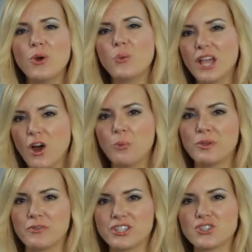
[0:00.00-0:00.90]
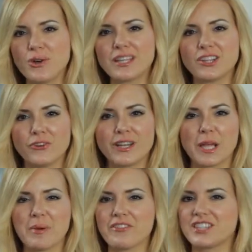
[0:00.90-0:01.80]
We hope you've enjoyed learning
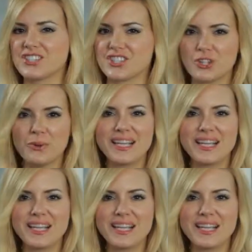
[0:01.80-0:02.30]
about these new